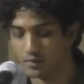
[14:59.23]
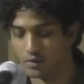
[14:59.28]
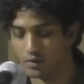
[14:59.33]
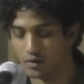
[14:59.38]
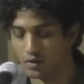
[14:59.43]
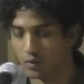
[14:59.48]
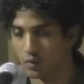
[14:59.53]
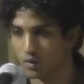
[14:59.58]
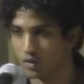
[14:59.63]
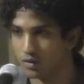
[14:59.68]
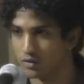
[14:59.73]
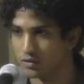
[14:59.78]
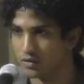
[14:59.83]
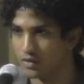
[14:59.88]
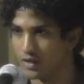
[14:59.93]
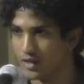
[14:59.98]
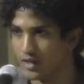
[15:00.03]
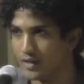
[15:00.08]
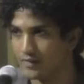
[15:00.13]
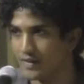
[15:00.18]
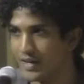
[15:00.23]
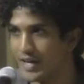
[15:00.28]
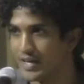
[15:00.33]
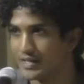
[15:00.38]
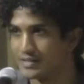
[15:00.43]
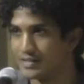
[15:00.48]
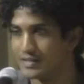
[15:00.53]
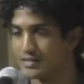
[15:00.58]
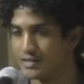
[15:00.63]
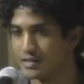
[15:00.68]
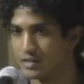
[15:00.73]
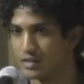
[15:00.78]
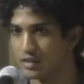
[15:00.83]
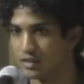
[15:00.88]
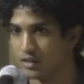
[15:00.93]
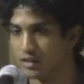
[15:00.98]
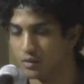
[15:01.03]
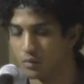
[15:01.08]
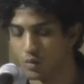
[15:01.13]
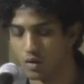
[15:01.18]
Mexico, South
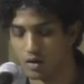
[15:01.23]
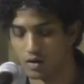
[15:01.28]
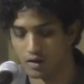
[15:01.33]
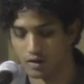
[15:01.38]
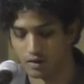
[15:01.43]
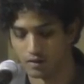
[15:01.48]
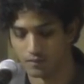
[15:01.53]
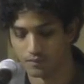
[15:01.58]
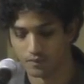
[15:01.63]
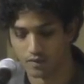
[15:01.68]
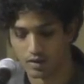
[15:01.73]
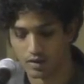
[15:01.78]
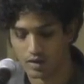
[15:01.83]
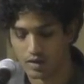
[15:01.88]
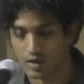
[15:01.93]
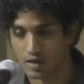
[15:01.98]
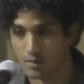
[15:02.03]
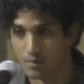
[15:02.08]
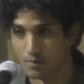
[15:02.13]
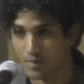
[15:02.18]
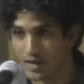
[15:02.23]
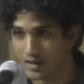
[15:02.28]
Africa, Peru, and